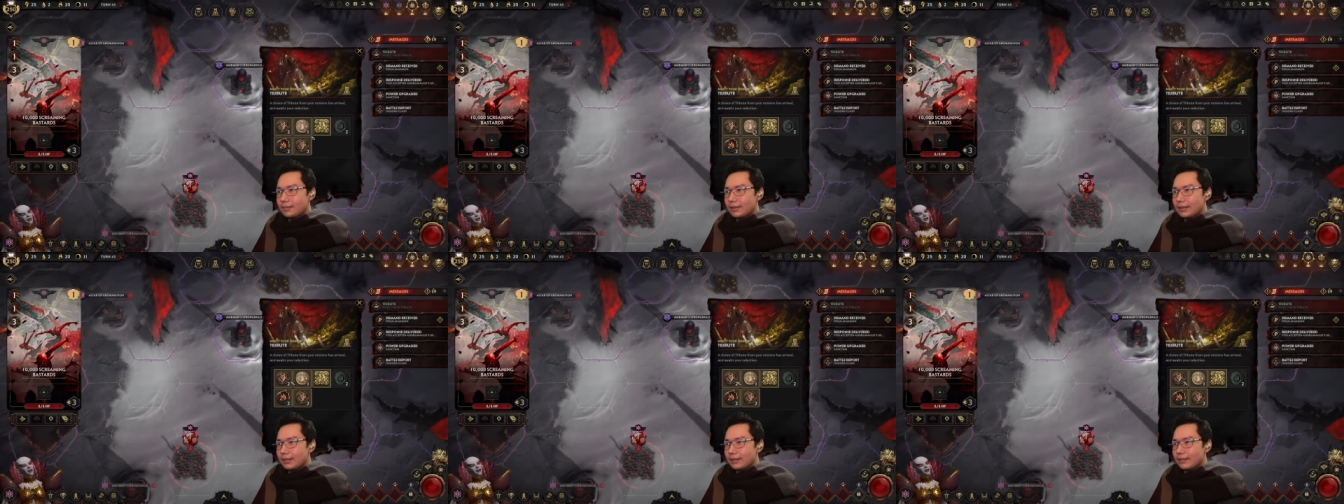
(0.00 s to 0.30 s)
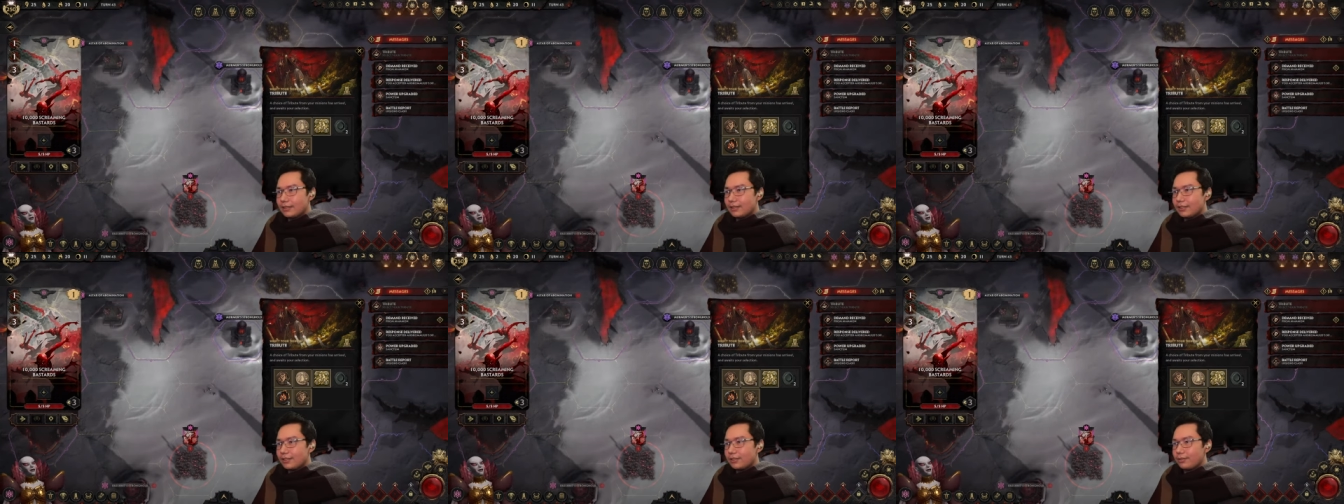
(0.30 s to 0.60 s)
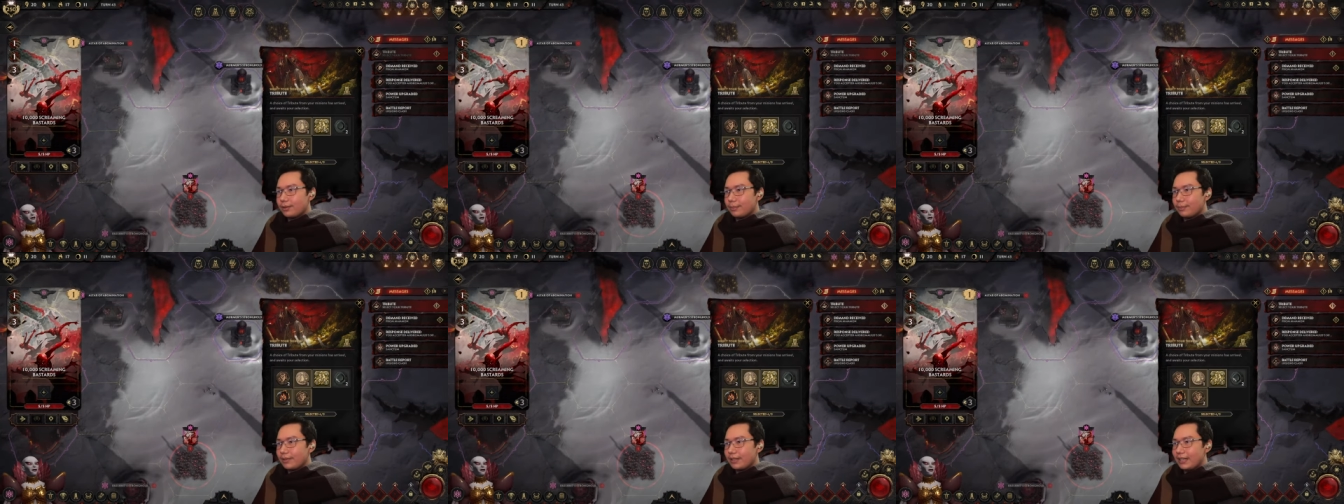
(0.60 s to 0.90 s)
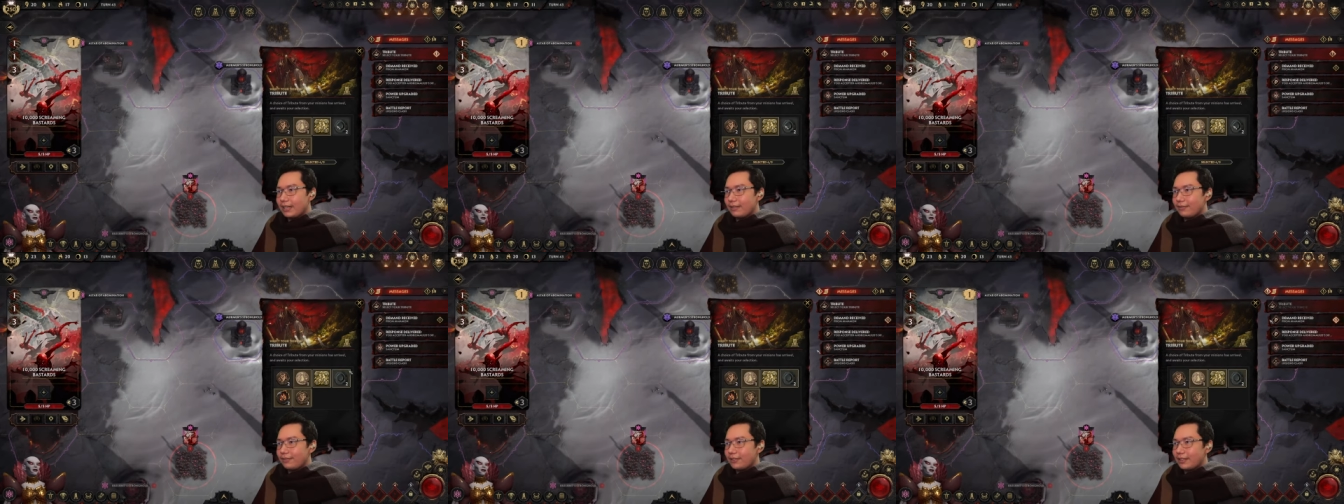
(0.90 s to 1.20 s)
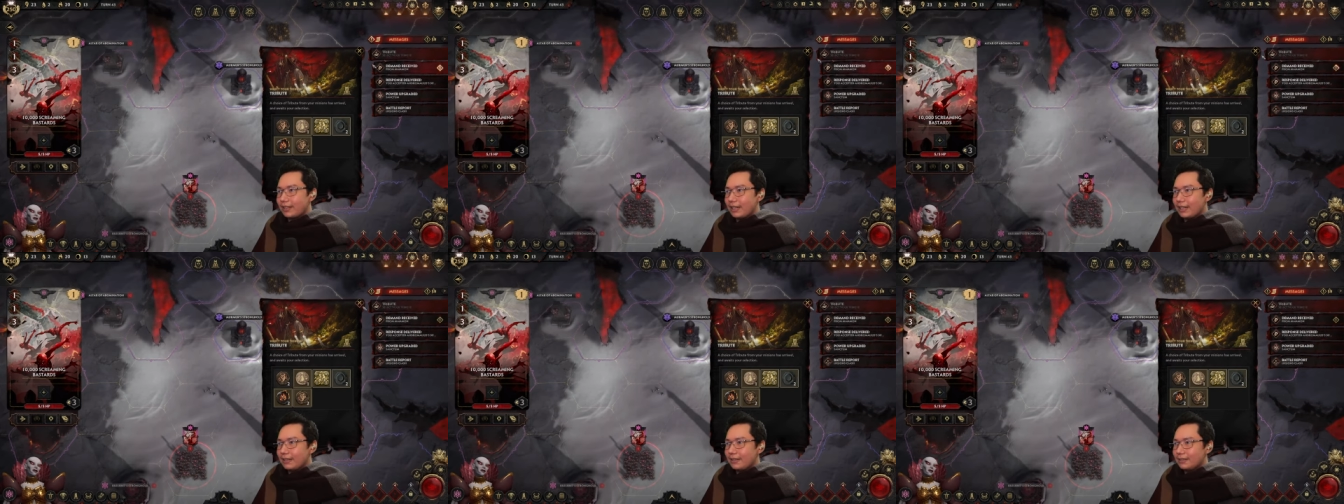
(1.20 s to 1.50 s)
Let's swap that for
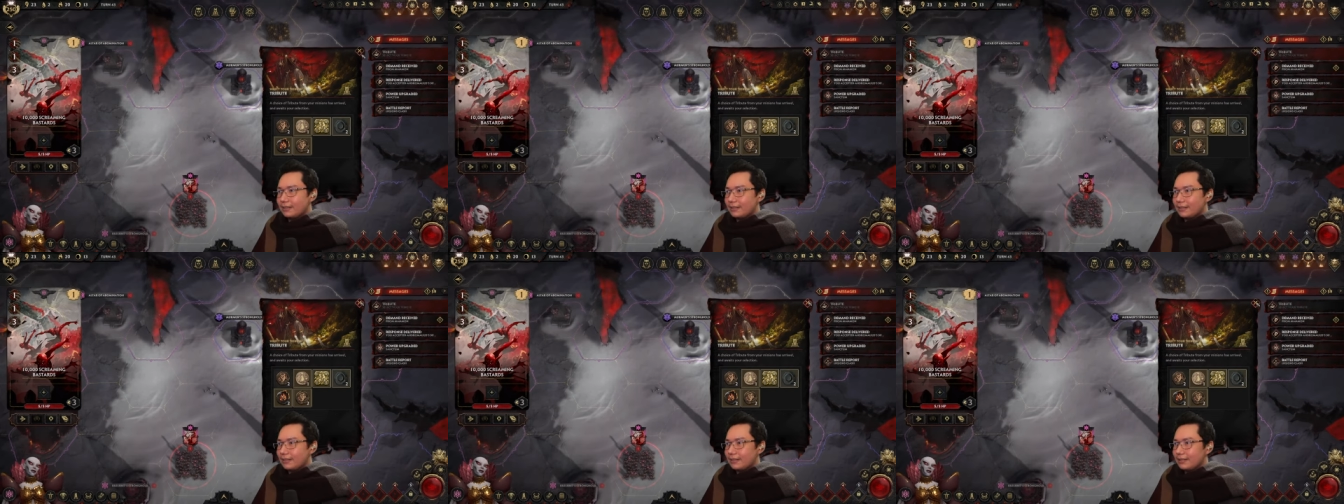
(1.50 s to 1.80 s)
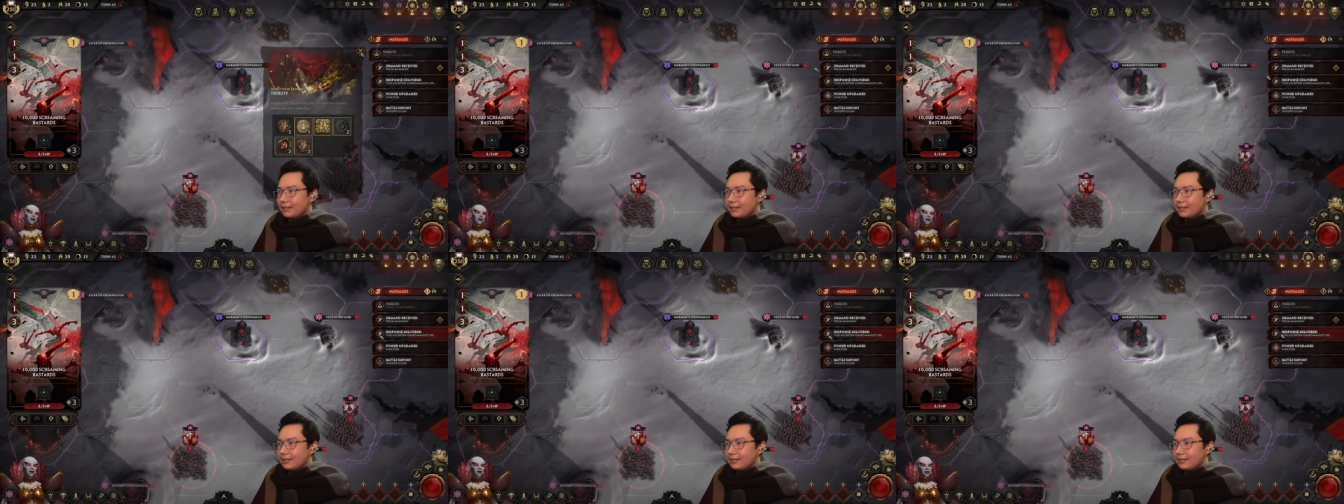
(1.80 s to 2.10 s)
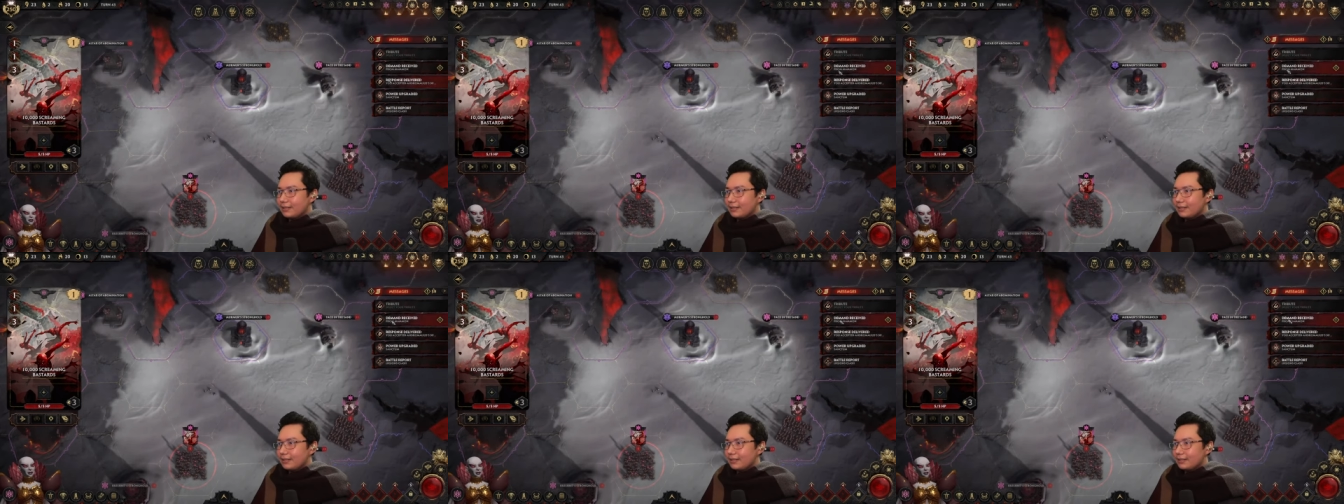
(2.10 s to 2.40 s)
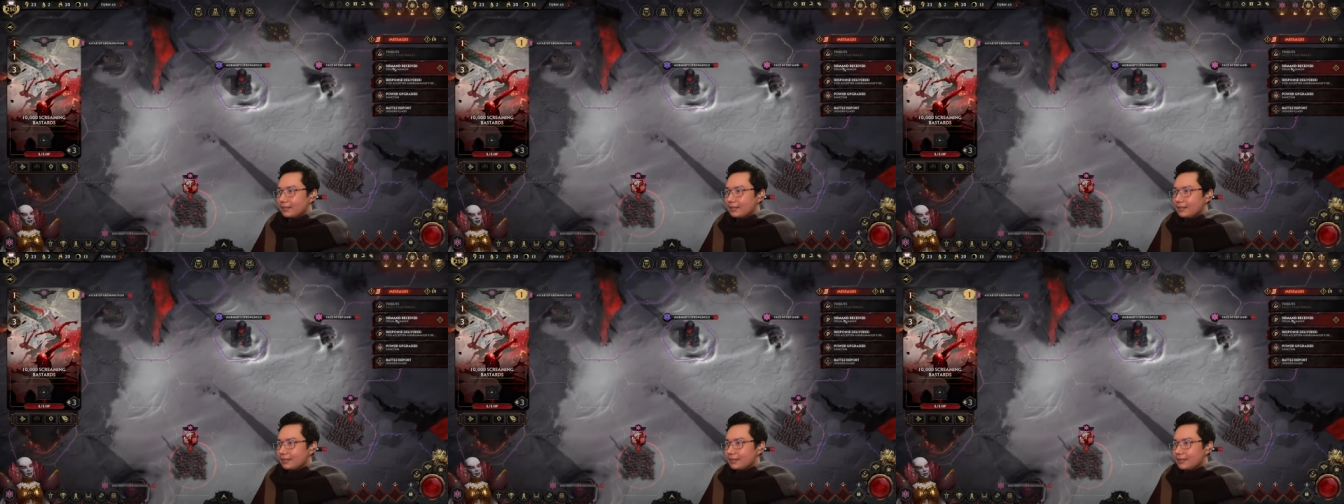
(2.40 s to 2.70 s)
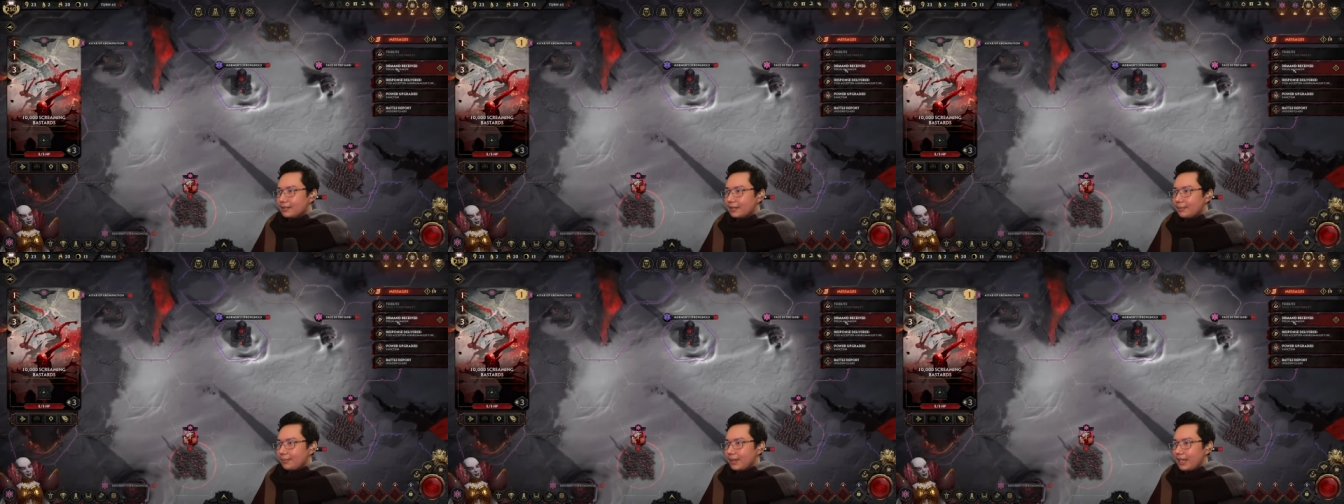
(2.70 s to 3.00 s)
that.
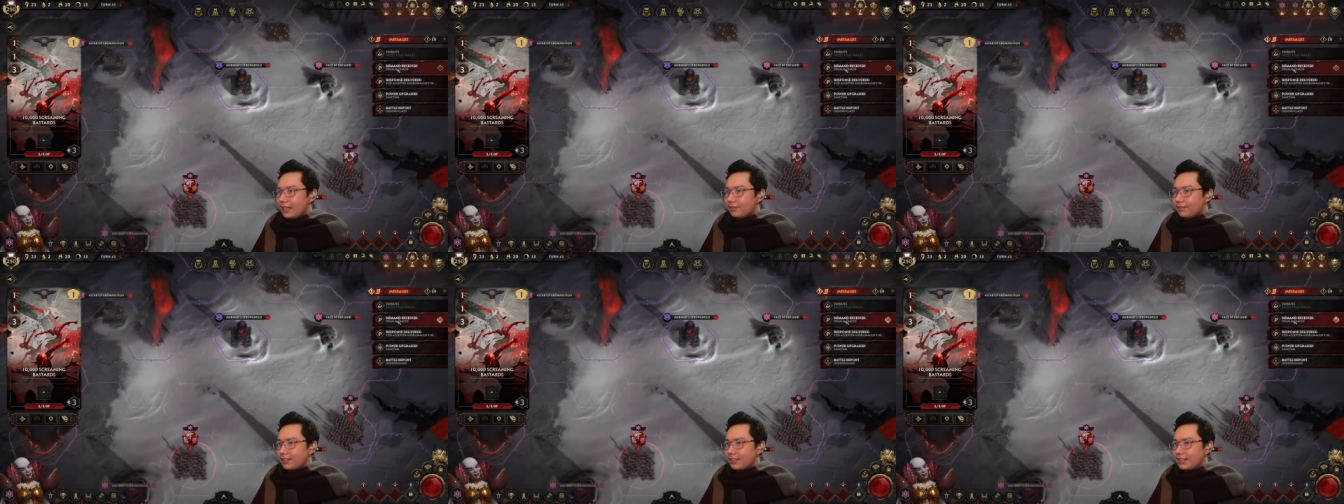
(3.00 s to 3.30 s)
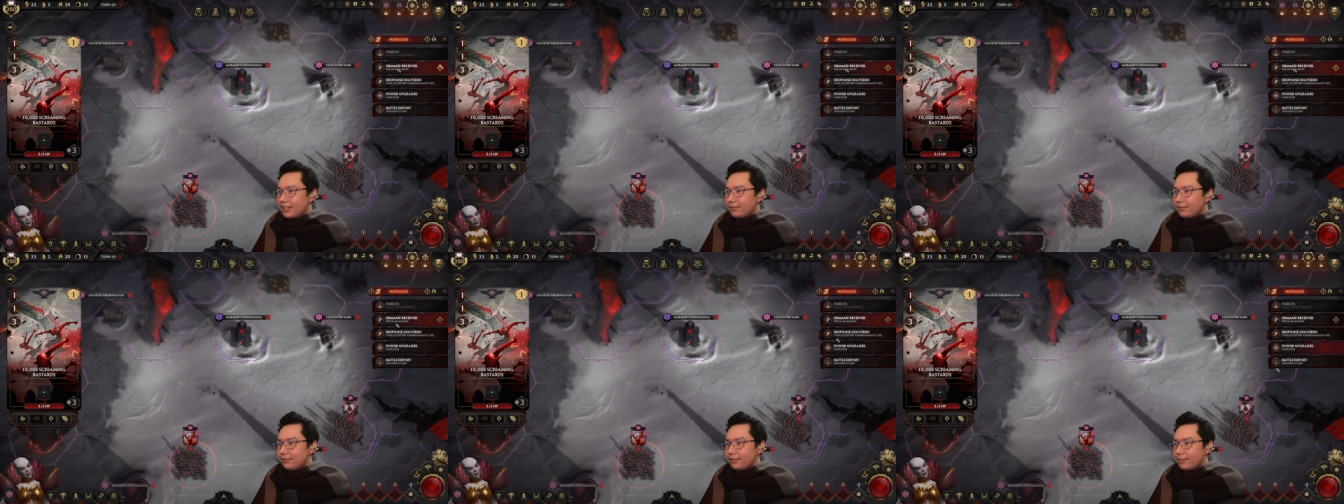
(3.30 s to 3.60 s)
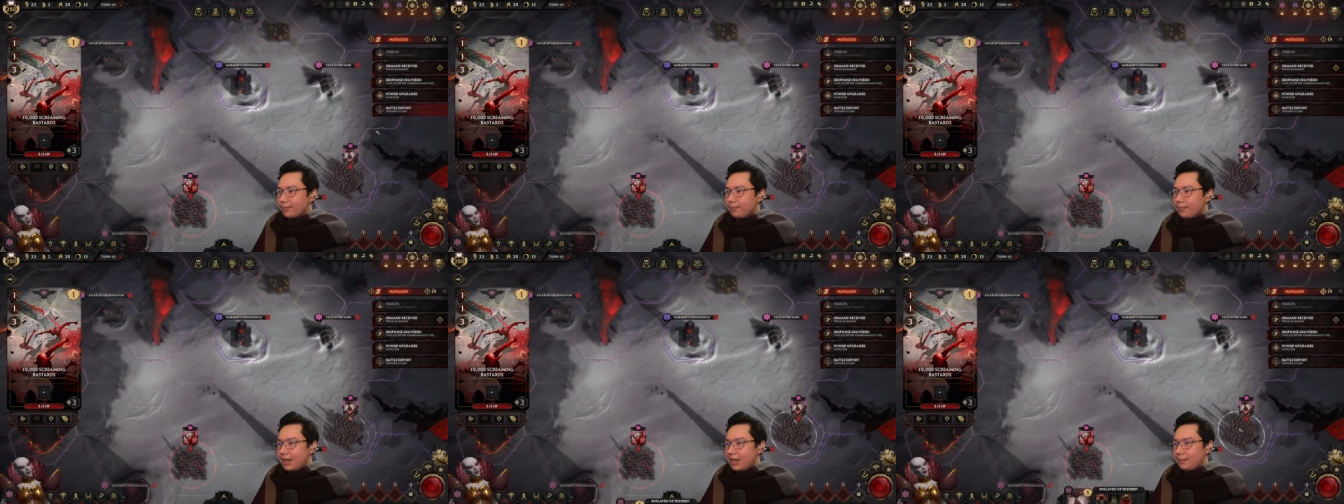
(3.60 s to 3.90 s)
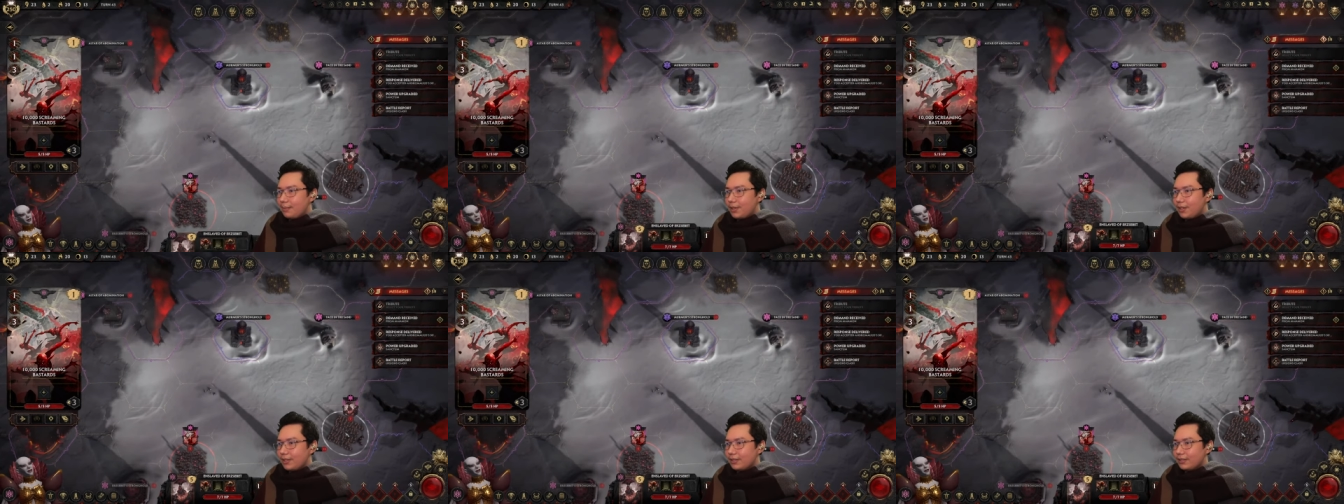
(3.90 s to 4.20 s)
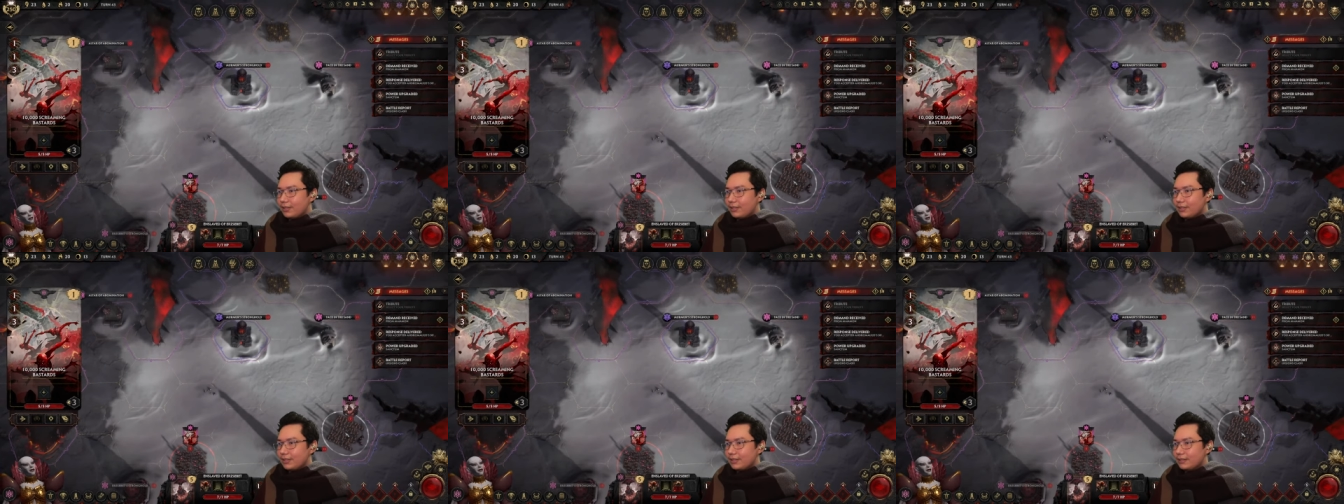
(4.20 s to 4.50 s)
Demand received from
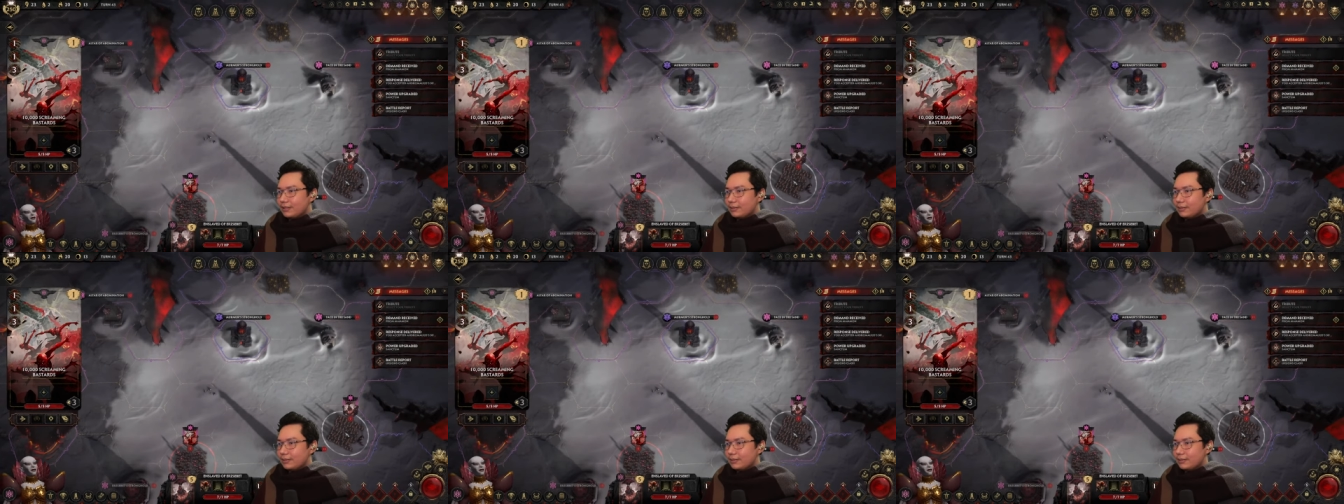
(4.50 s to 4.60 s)
Mammon.